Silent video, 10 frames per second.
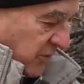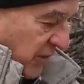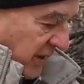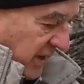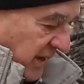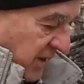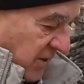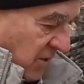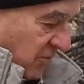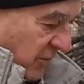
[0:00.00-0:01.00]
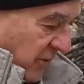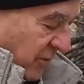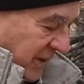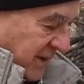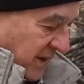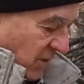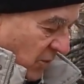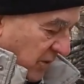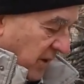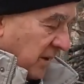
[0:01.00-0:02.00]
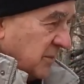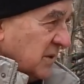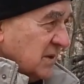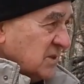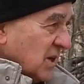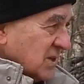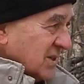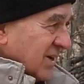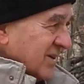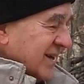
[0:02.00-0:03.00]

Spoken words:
try to get out here frequently in order to empty these jugs out.